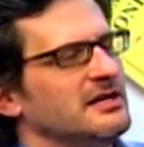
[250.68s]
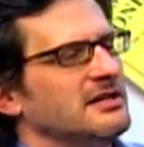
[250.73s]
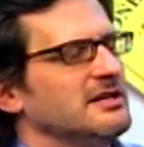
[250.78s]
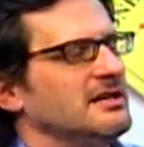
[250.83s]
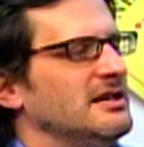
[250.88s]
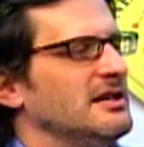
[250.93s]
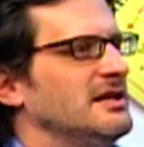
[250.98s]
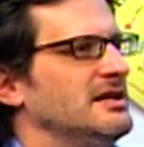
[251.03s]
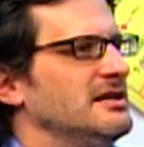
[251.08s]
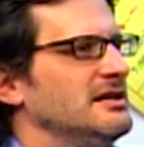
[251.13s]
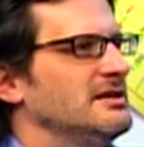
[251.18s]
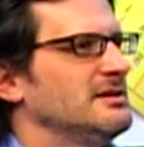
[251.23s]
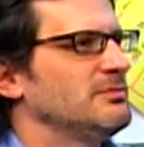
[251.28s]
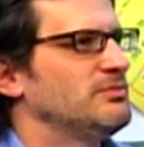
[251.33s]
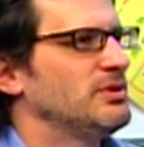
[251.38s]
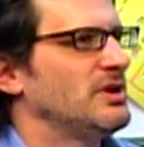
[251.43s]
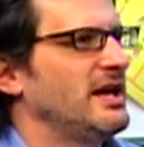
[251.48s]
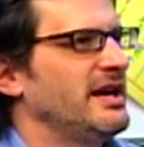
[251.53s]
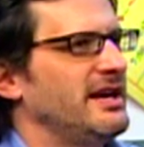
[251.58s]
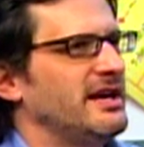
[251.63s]
uh,
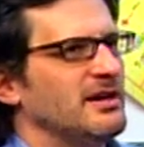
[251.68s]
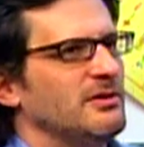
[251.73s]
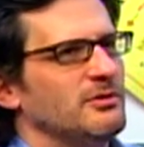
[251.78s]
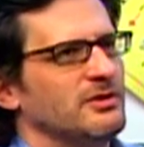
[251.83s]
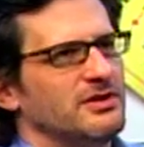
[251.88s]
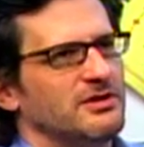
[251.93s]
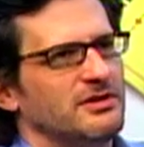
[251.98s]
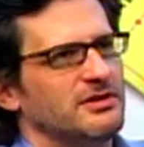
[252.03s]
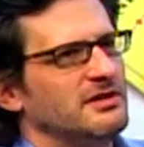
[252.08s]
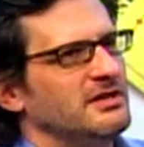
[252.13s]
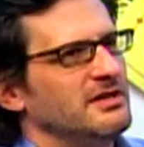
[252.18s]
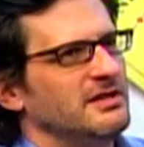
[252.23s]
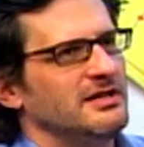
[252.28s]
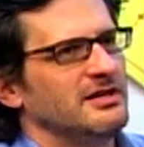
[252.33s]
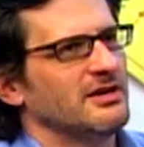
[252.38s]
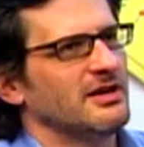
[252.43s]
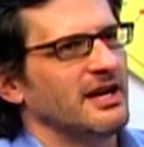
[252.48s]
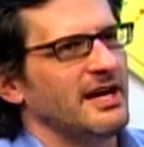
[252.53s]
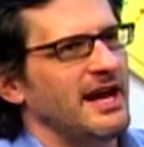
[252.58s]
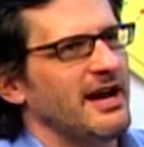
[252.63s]
playing with n
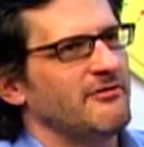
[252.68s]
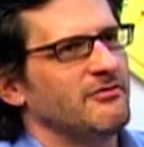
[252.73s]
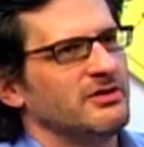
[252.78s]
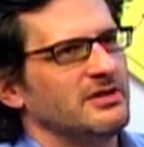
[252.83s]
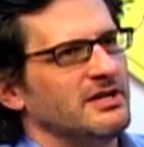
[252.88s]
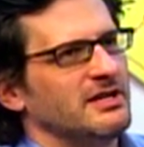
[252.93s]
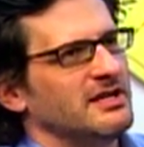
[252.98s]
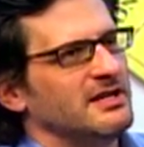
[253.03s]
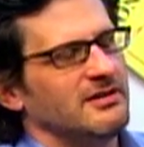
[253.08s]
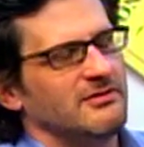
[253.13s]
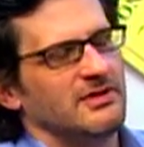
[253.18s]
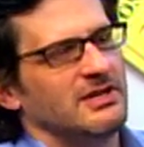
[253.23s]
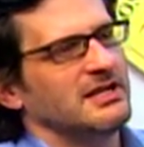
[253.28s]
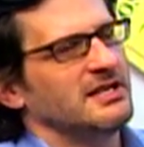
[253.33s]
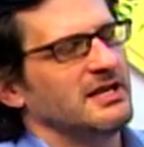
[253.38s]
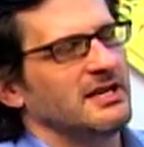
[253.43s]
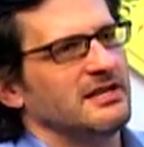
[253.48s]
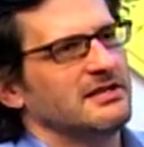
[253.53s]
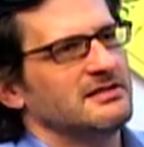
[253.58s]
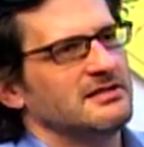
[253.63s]
nearly everything, giving
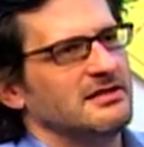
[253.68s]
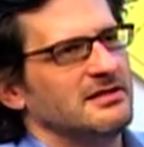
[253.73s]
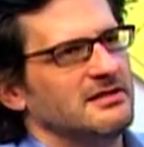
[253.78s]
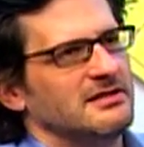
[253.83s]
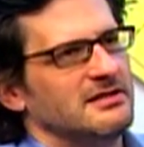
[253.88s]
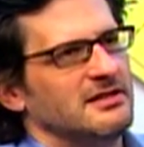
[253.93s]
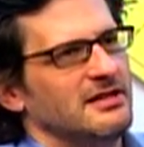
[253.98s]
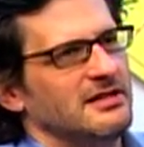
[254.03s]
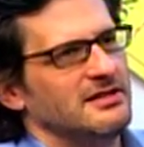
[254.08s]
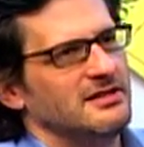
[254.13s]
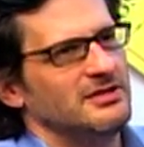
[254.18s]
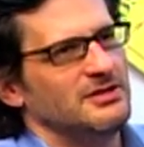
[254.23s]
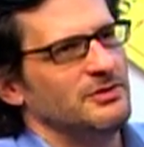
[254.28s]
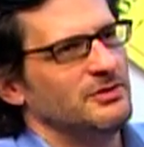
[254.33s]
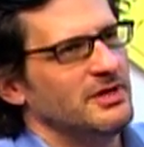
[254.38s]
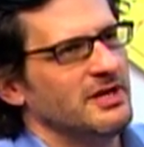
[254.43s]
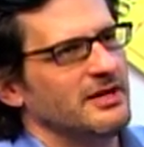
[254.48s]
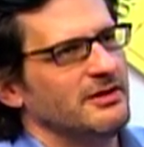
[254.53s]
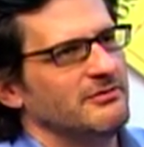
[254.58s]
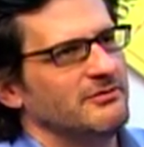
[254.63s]
things that, that you
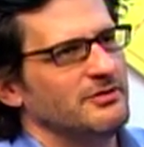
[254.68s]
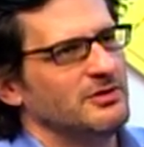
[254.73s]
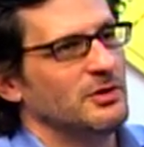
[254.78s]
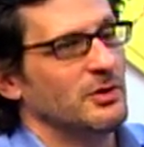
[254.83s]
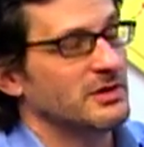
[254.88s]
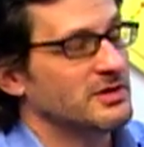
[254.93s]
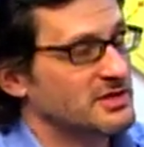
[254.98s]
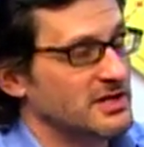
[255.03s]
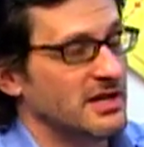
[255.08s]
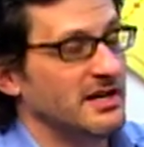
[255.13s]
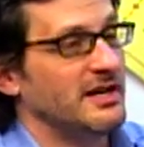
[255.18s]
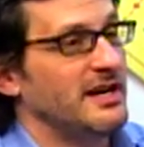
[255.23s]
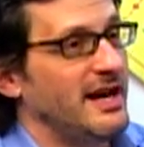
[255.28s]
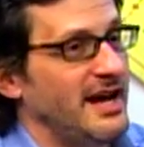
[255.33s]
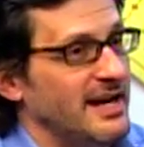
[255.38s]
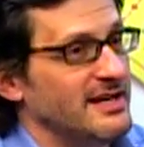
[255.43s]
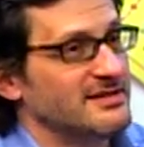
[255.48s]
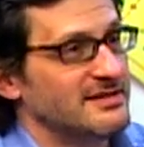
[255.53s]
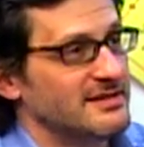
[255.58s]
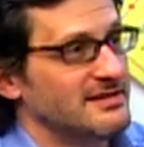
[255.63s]
give your son,
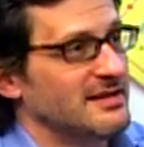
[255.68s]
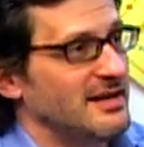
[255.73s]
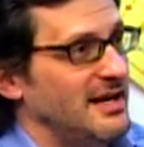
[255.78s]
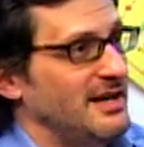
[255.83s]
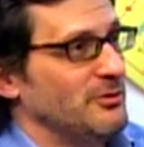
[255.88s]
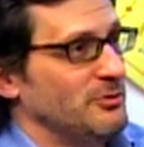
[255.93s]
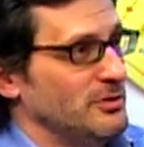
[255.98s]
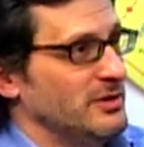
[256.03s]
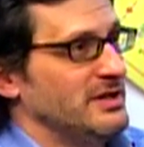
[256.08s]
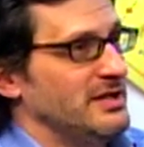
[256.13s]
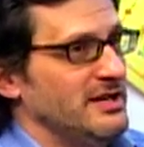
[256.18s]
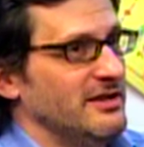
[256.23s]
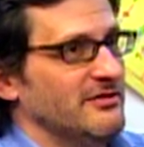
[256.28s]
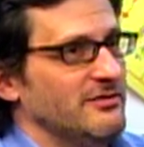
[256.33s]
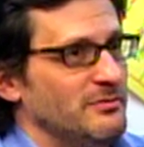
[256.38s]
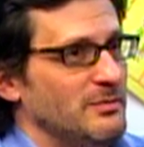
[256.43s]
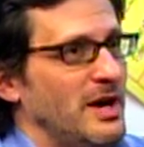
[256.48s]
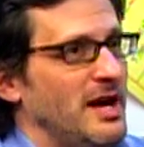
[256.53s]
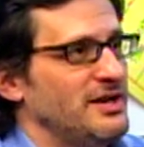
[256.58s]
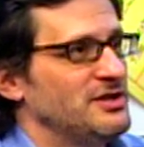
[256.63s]
as I would
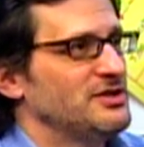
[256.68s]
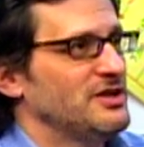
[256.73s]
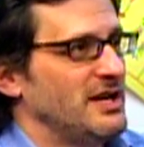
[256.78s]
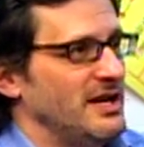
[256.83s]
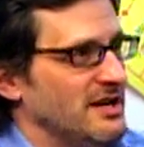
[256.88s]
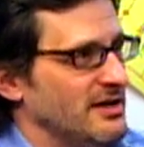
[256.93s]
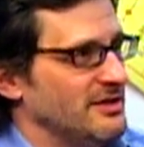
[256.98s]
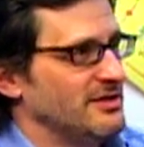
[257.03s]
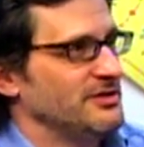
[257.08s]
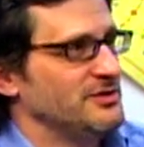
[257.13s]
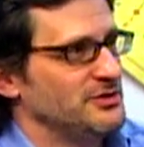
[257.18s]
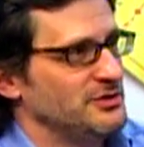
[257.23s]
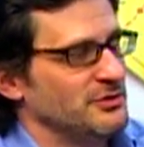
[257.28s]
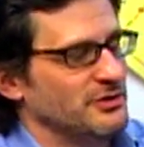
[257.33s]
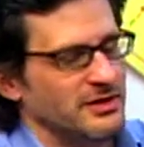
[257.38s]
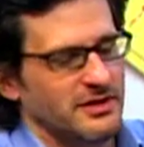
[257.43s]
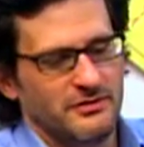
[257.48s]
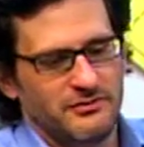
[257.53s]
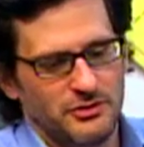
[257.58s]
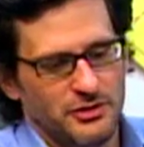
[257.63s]
give my child, as
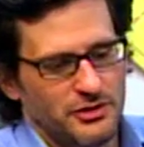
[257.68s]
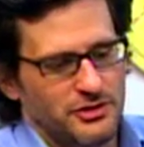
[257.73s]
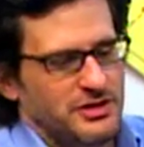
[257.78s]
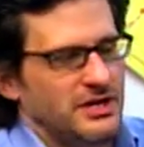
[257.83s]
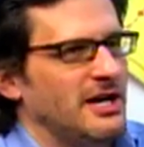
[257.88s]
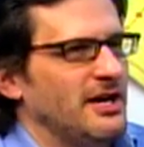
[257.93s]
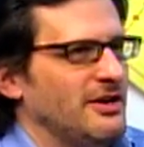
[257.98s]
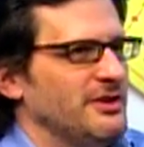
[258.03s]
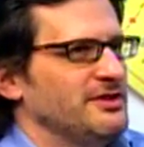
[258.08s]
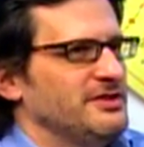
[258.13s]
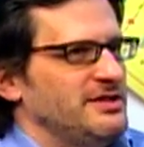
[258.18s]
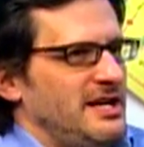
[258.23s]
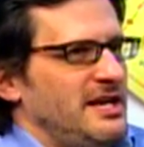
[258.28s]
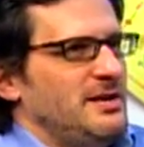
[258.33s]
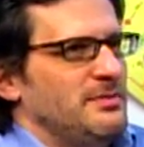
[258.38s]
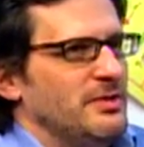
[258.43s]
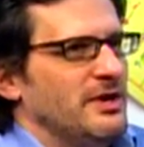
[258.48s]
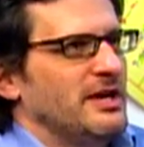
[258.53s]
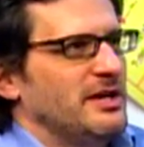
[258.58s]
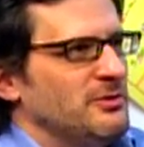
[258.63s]
you'll give your child, as
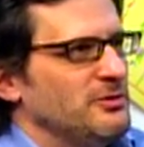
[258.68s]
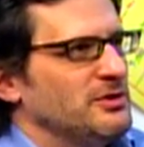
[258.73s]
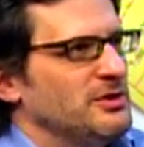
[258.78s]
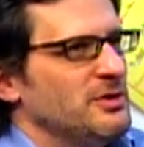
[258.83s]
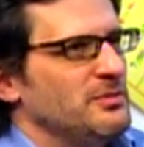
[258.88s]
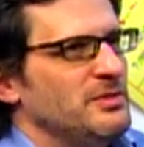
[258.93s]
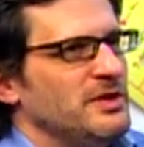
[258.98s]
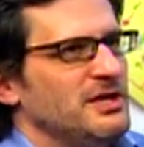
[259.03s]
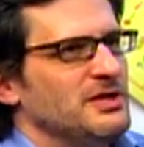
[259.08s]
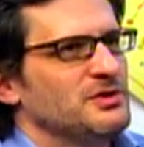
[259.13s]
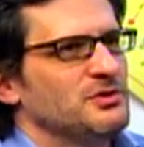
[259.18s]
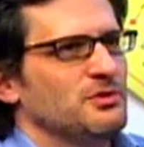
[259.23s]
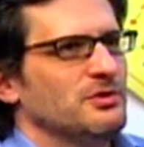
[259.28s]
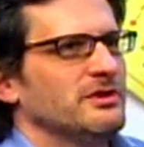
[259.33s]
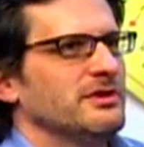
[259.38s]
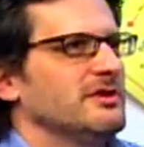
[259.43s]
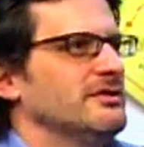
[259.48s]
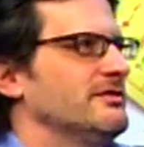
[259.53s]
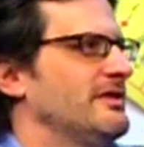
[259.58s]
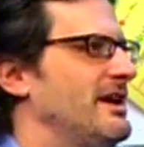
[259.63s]
anybody with the means
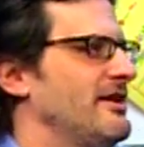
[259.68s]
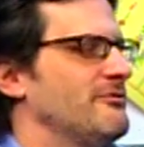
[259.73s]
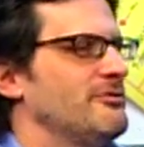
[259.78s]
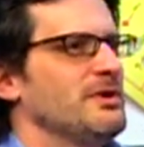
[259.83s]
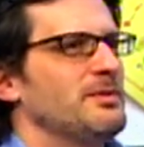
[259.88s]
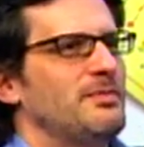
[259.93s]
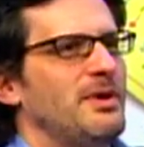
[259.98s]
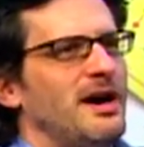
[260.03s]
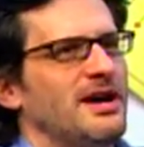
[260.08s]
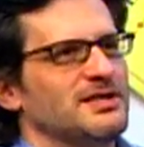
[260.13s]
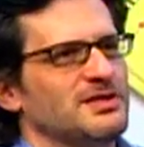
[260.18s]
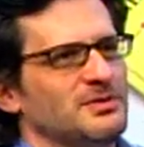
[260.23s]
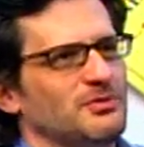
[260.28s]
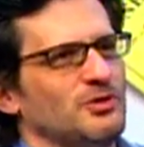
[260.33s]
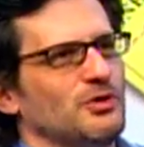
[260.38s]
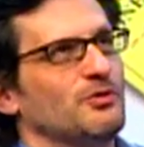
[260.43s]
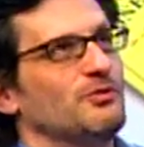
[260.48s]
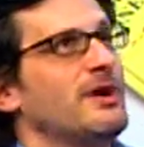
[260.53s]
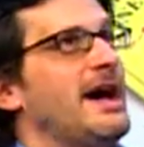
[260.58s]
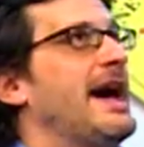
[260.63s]
would, of every
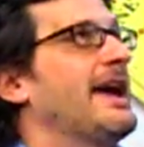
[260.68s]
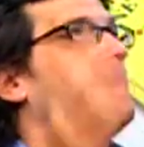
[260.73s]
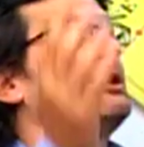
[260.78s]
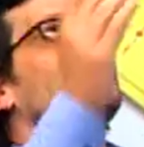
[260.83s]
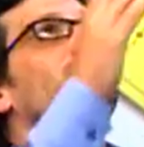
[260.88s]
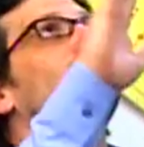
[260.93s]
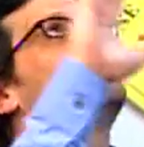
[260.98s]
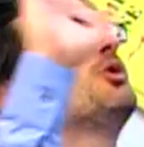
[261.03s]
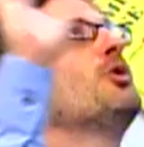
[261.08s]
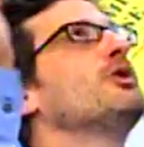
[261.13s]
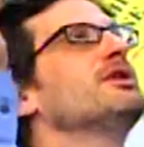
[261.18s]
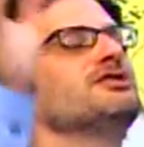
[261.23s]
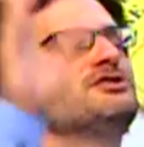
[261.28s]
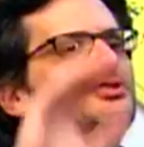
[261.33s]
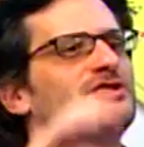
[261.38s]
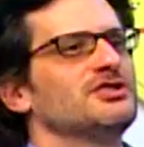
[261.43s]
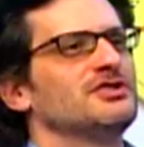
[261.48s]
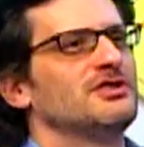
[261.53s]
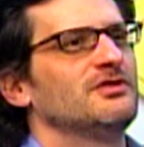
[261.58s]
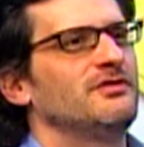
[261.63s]
possible rattle toys
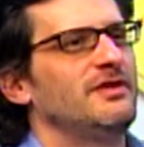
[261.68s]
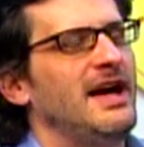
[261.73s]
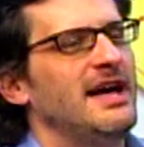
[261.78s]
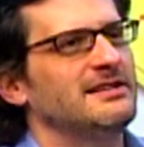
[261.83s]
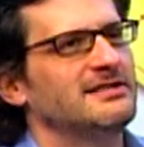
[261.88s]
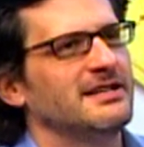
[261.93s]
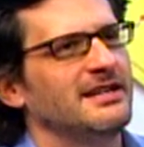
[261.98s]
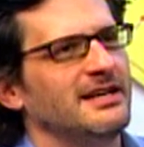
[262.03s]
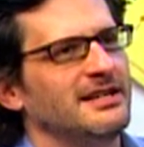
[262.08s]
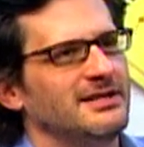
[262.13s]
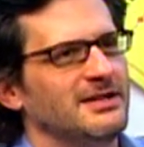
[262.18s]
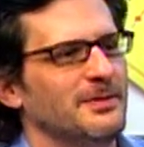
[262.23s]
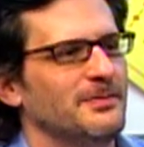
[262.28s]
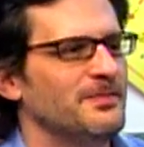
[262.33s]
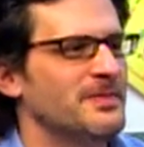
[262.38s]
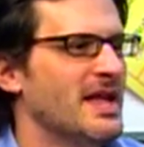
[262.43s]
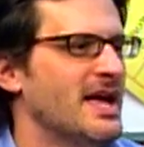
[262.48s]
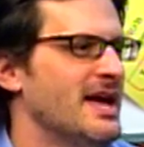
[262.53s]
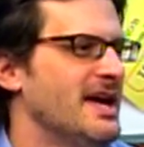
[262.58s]
just to fascinate them.